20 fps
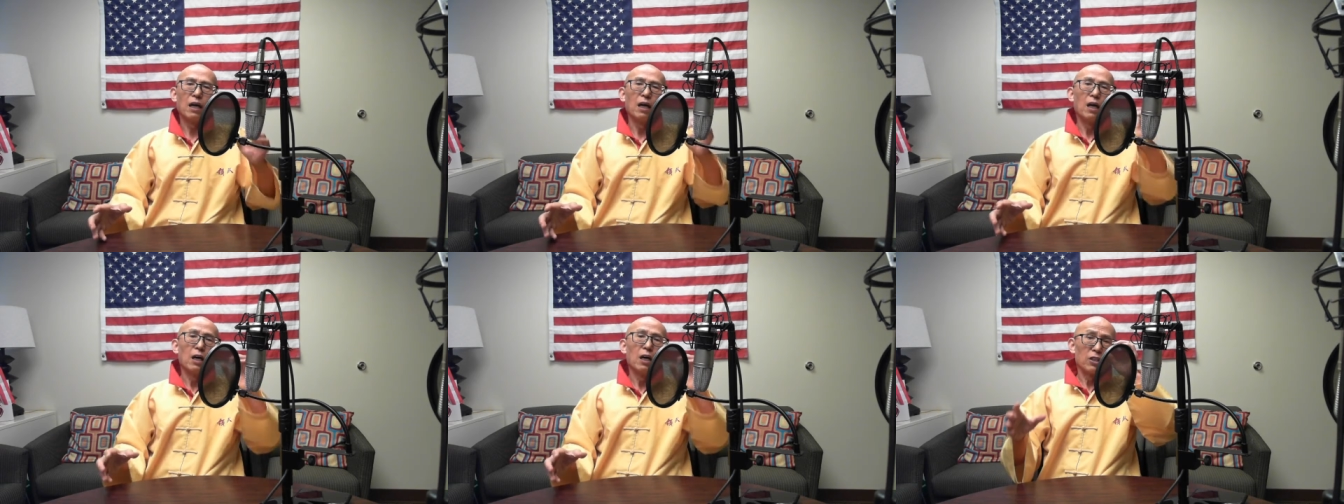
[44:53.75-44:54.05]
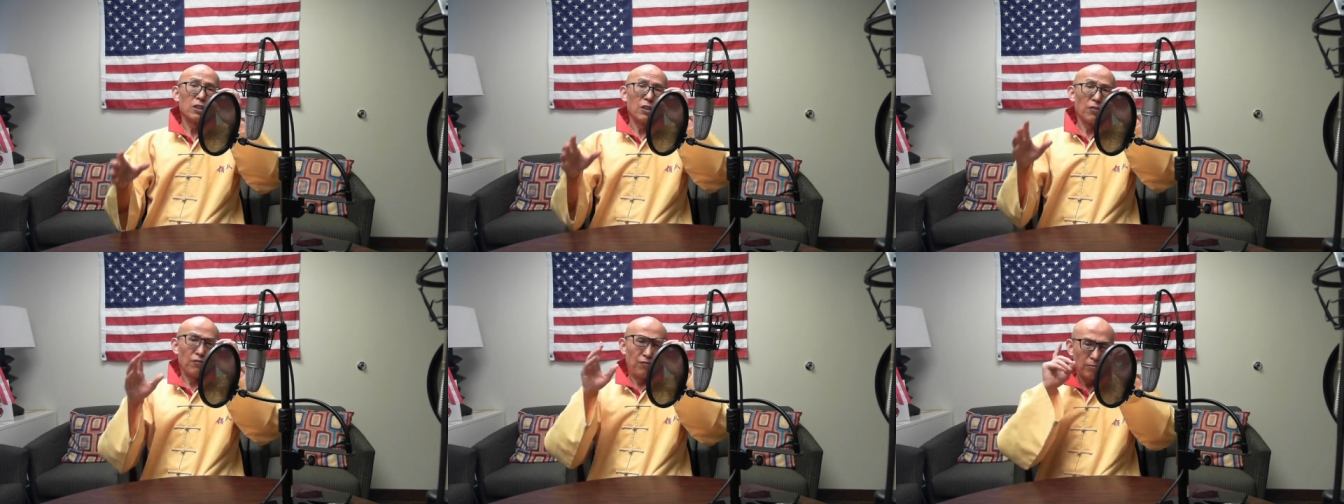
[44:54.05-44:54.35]

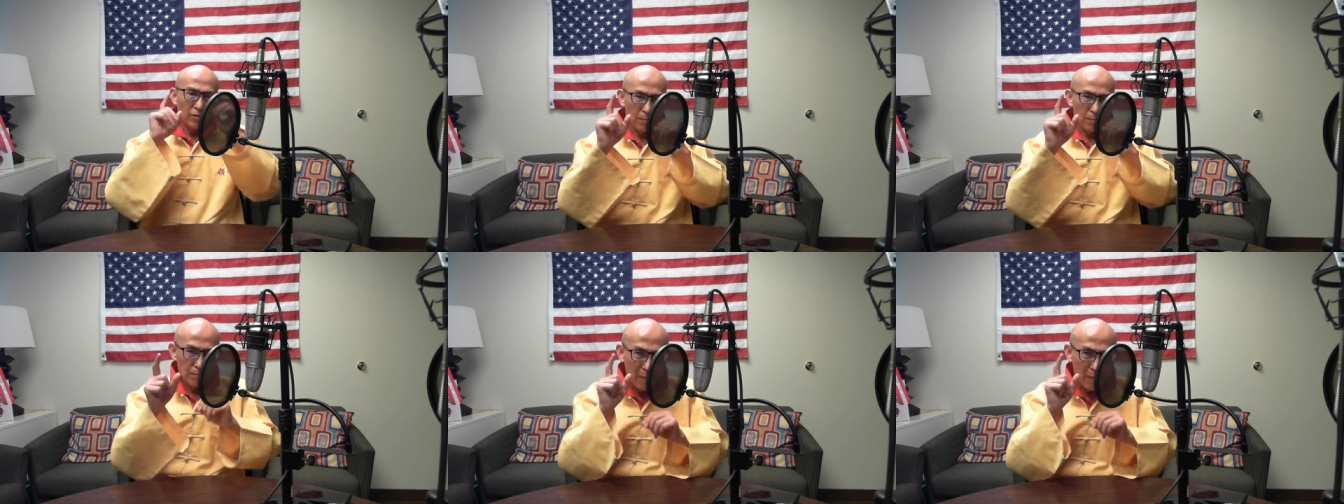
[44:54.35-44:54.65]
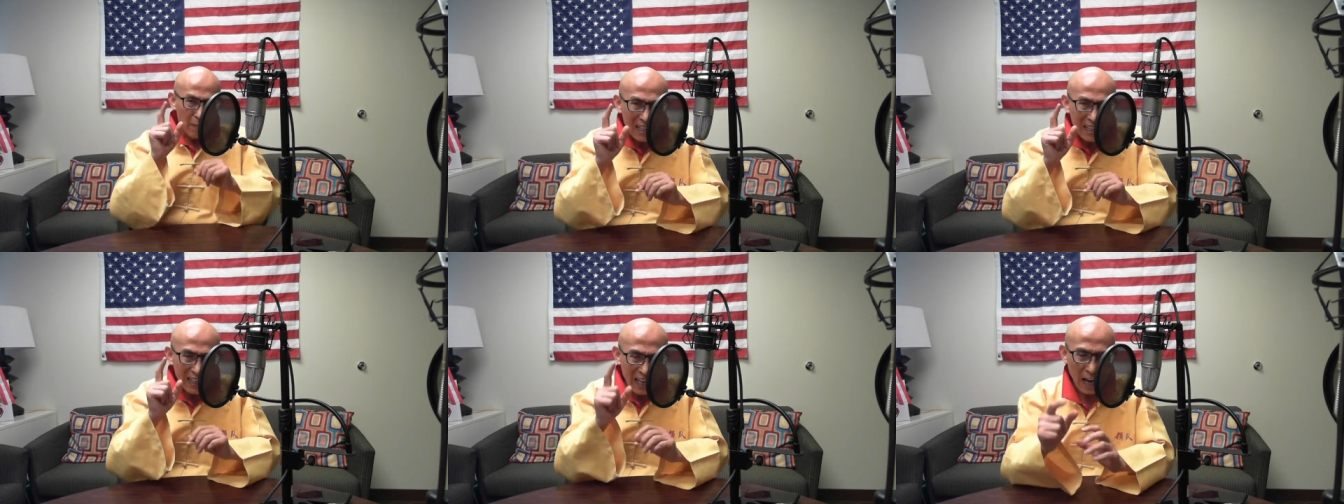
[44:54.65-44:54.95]
the
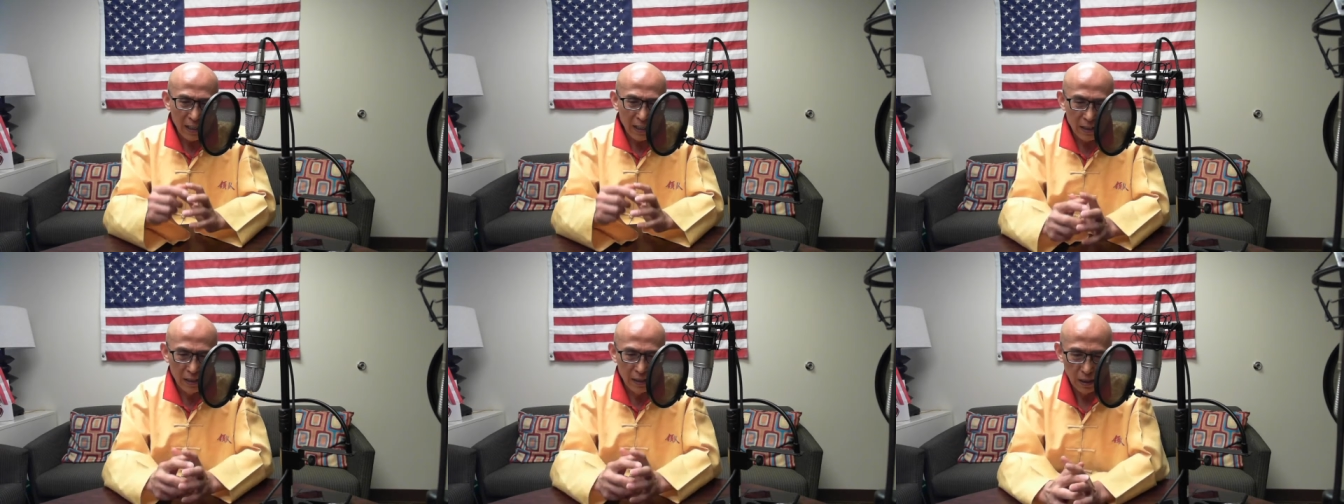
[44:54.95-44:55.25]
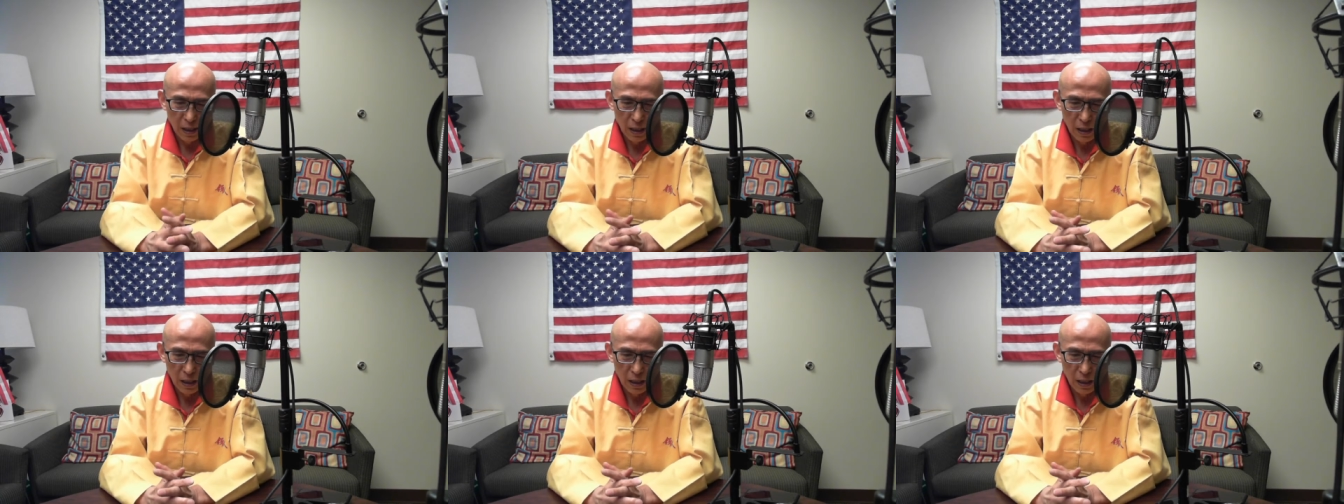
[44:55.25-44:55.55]
main
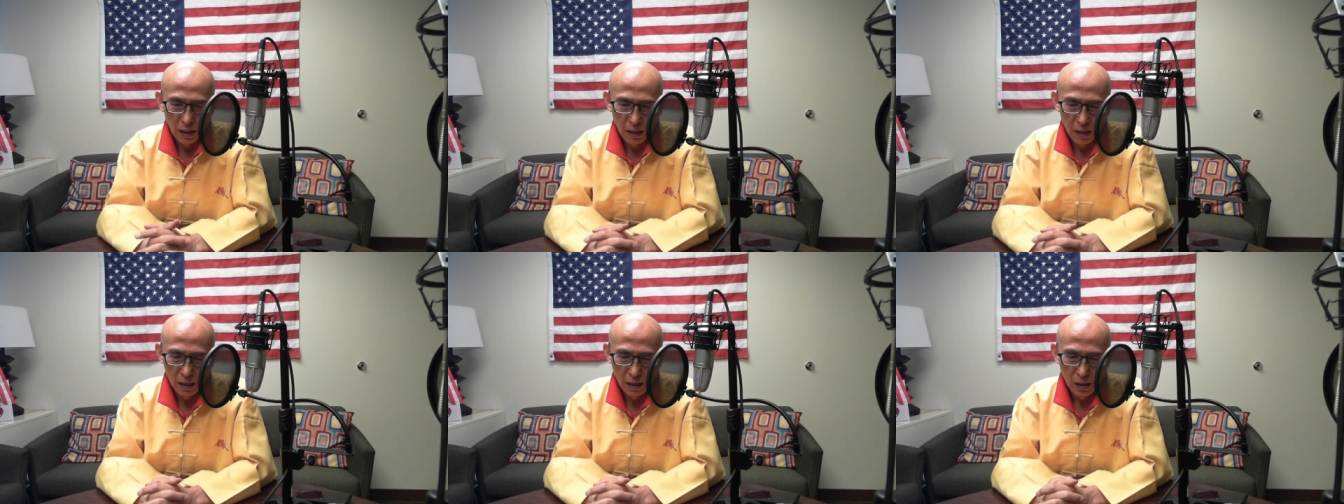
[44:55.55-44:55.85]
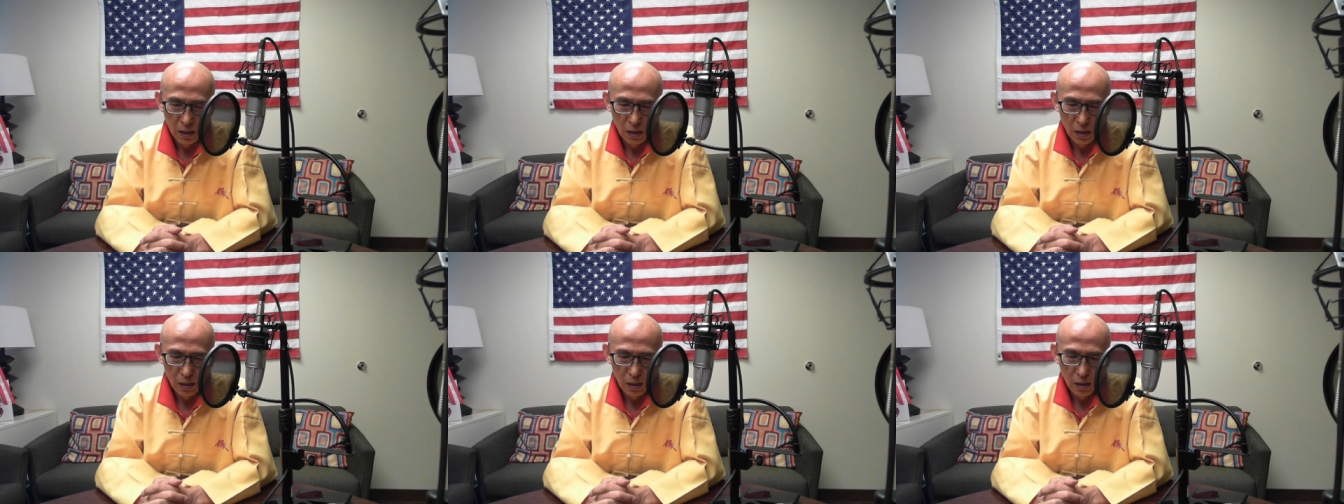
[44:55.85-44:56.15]
idea,
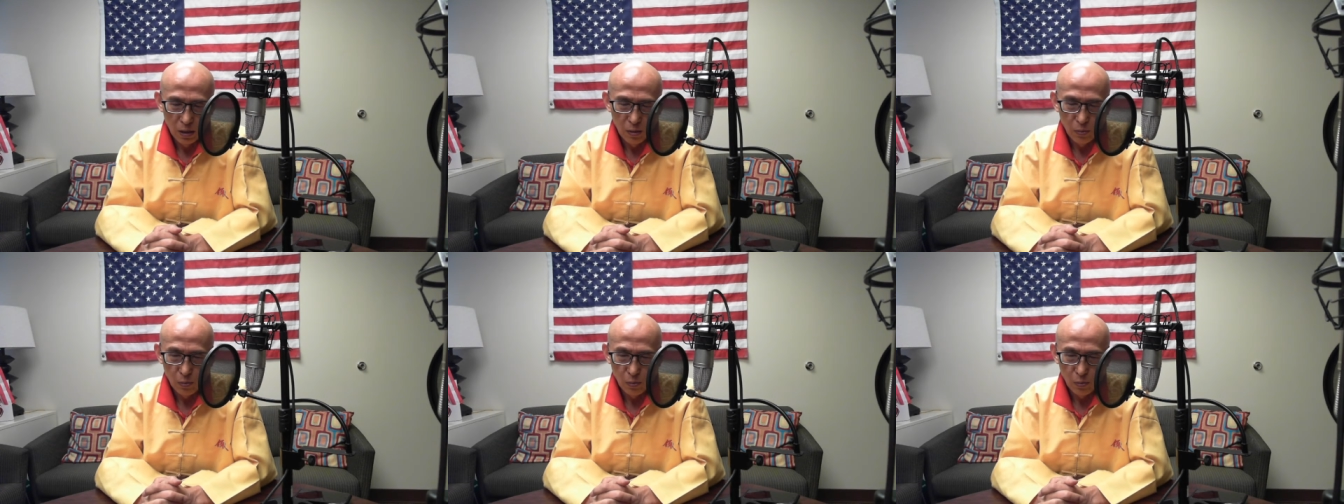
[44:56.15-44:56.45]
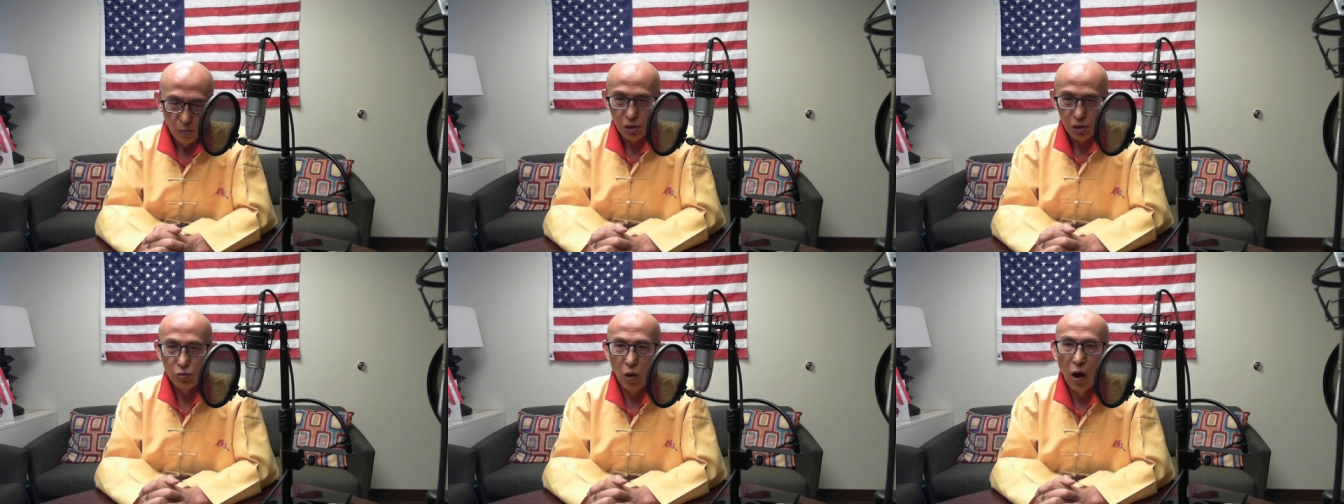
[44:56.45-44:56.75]
was
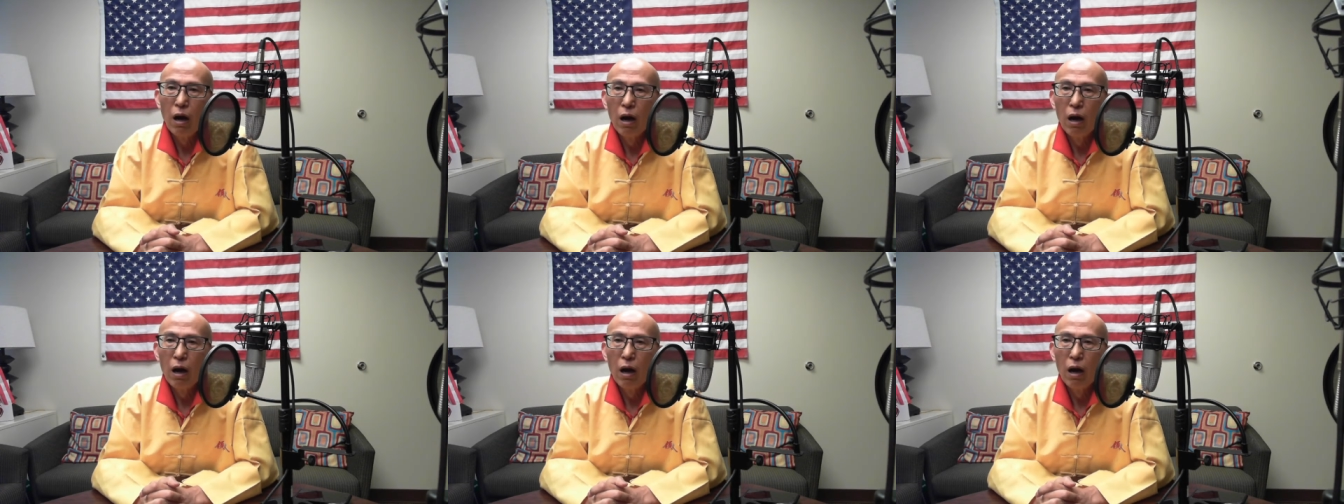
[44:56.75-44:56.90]
wrong.